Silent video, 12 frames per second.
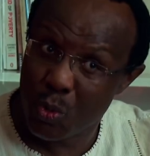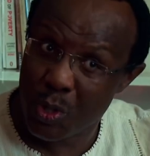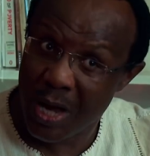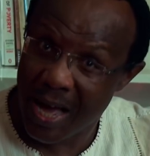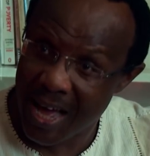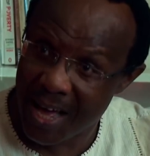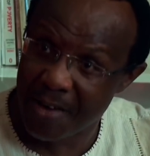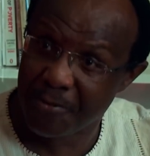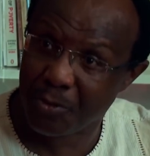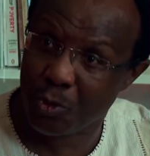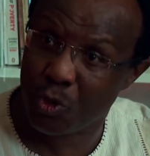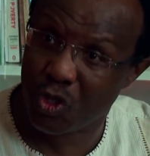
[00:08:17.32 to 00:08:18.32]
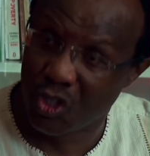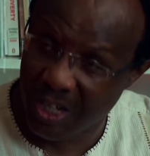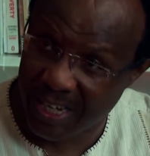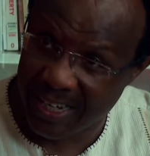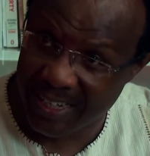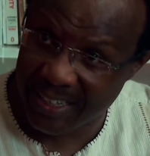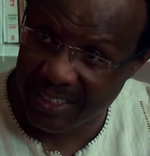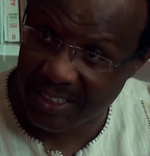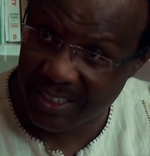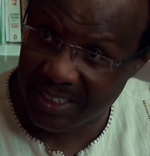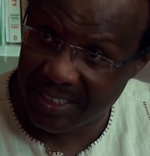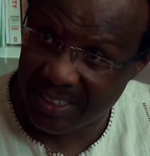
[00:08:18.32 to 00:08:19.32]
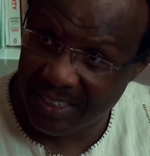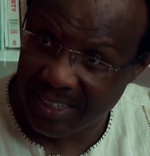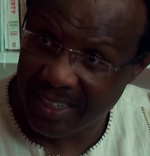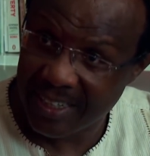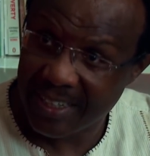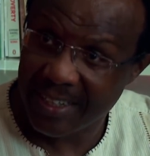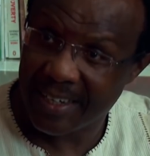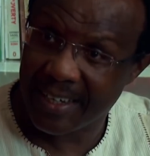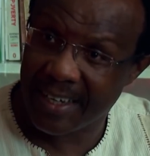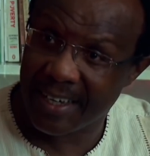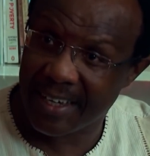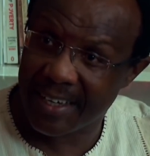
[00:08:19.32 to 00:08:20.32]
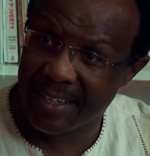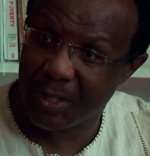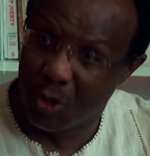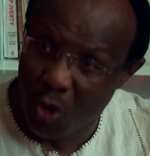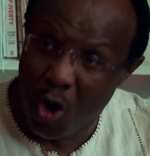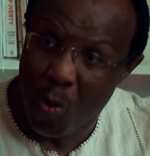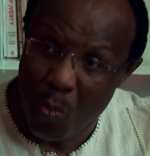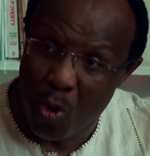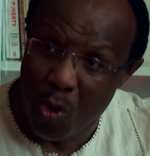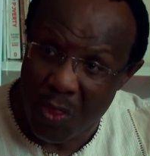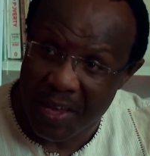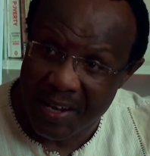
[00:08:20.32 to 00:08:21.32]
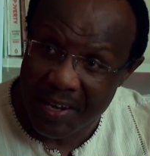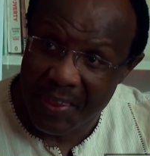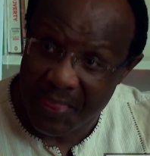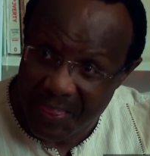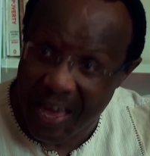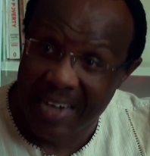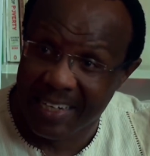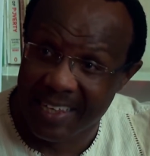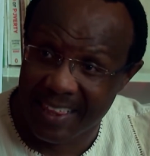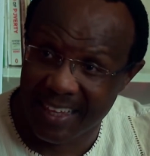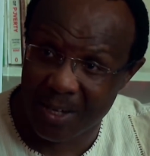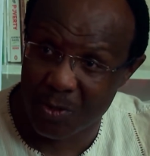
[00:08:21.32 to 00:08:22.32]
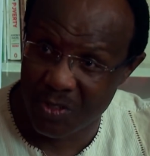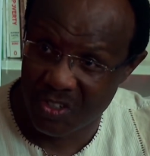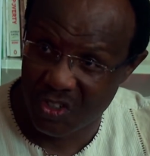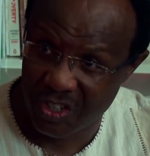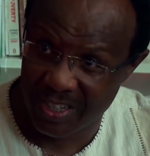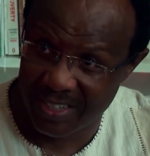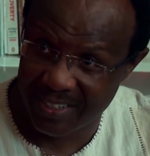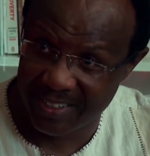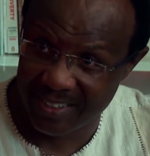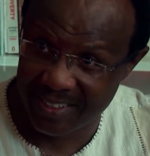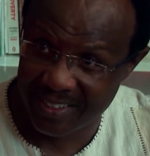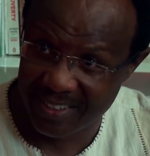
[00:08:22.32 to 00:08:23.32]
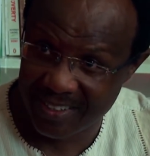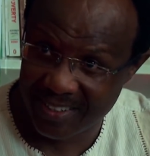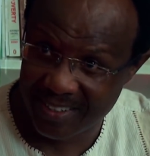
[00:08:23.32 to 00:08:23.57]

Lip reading: would have to charge no more than 30,000 shillings.